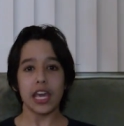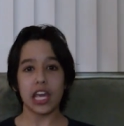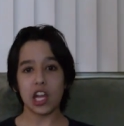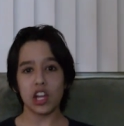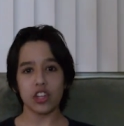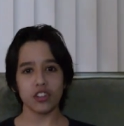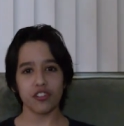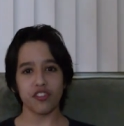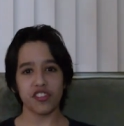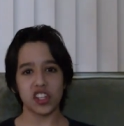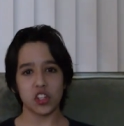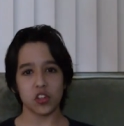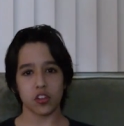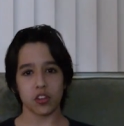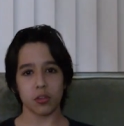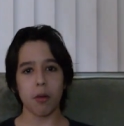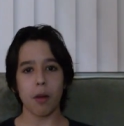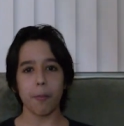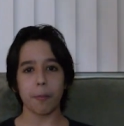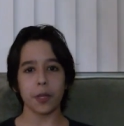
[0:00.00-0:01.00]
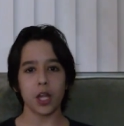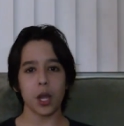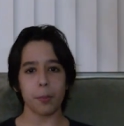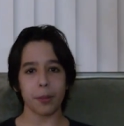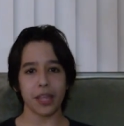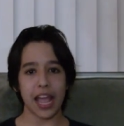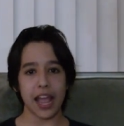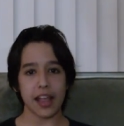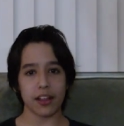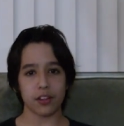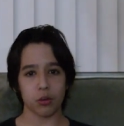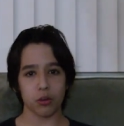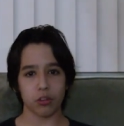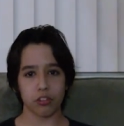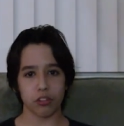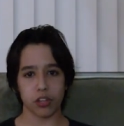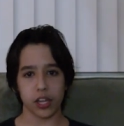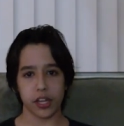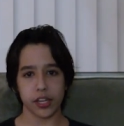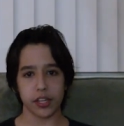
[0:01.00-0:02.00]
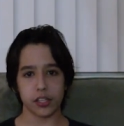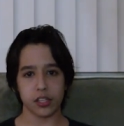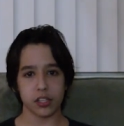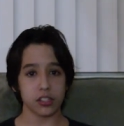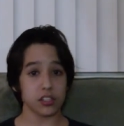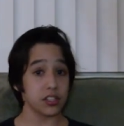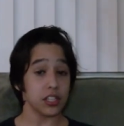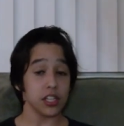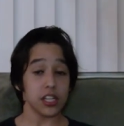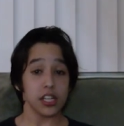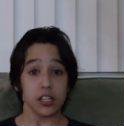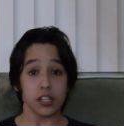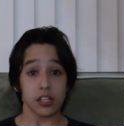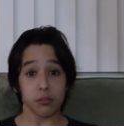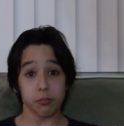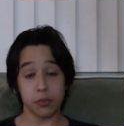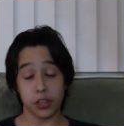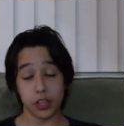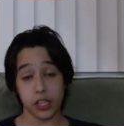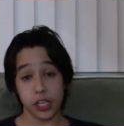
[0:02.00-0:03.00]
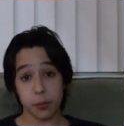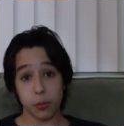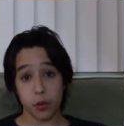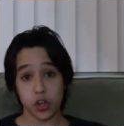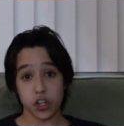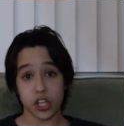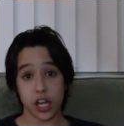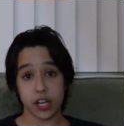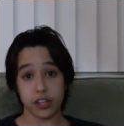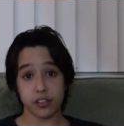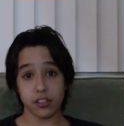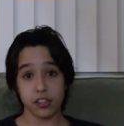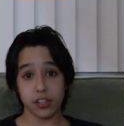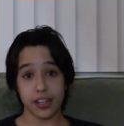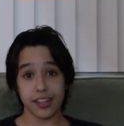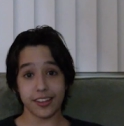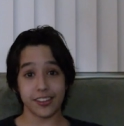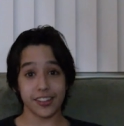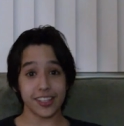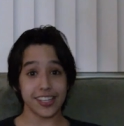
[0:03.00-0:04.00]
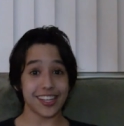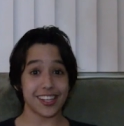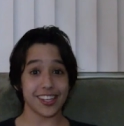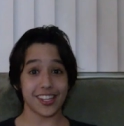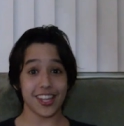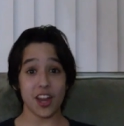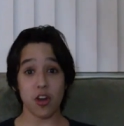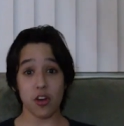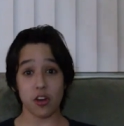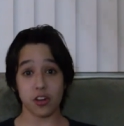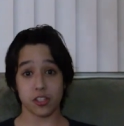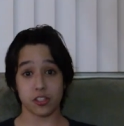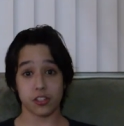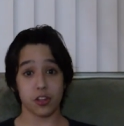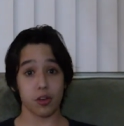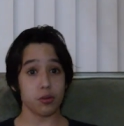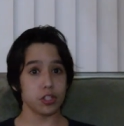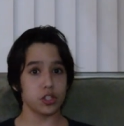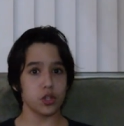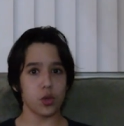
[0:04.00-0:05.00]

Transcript: It also features some up and coming actors like uh, Lia Marie Johnson and Danika Yarosh, so